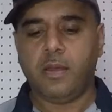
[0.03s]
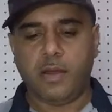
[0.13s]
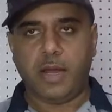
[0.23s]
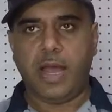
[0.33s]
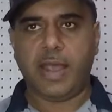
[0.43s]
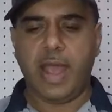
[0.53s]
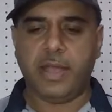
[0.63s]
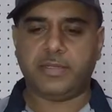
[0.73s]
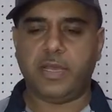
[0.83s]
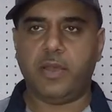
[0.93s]
Hi
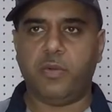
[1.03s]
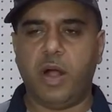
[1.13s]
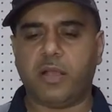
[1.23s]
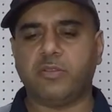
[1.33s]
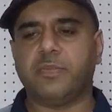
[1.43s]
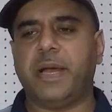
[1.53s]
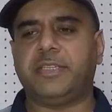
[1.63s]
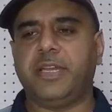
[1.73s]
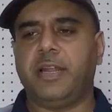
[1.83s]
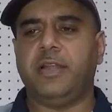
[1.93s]
guys, and welcome to my
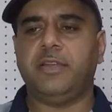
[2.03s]
channel.